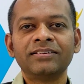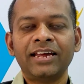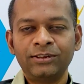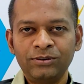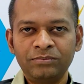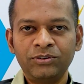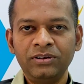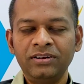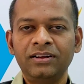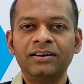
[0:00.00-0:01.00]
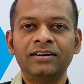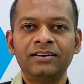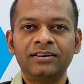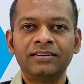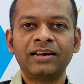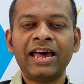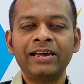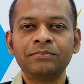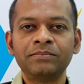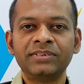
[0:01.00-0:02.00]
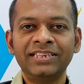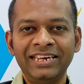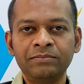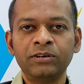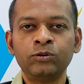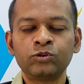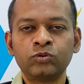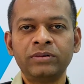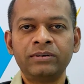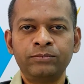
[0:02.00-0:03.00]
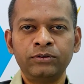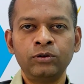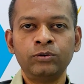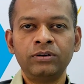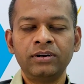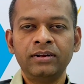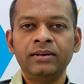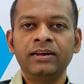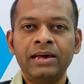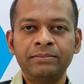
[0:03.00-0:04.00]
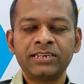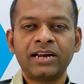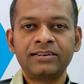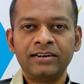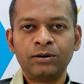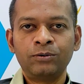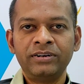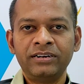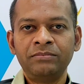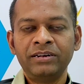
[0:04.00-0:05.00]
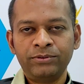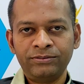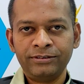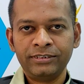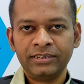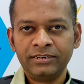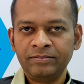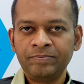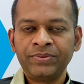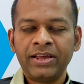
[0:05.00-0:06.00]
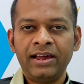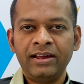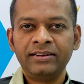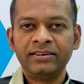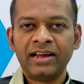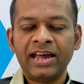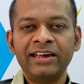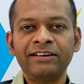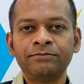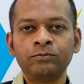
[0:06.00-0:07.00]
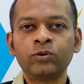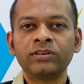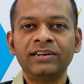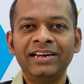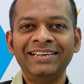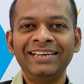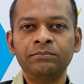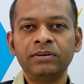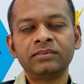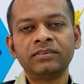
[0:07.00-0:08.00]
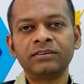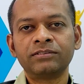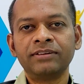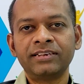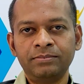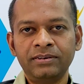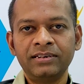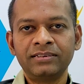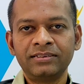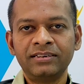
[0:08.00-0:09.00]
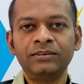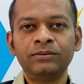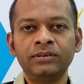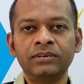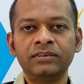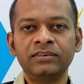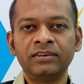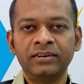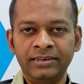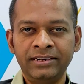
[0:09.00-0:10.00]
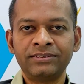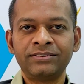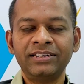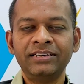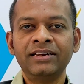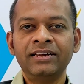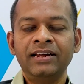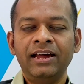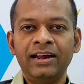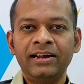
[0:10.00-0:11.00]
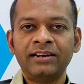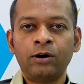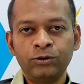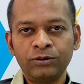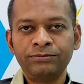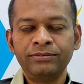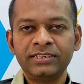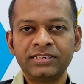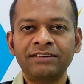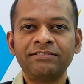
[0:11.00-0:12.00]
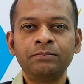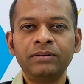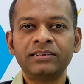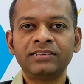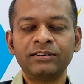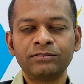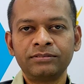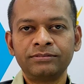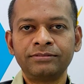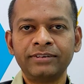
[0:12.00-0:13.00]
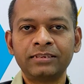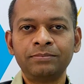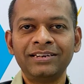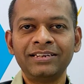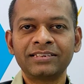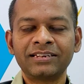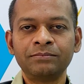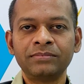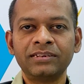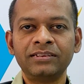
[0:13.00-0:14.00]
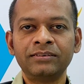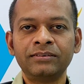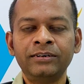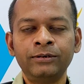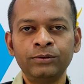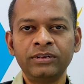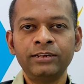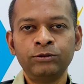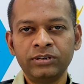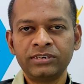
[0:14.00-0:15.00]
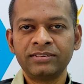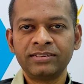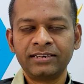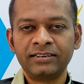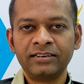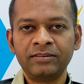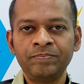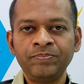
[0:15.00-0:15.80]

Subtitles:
Thank you, Amol. I am CA Manoj Kumar Punalur. I am a chartered accountant by profession and I have more than 18 plus years of experience into the industry, and out of which 7 plus years of experience comes into the education sector.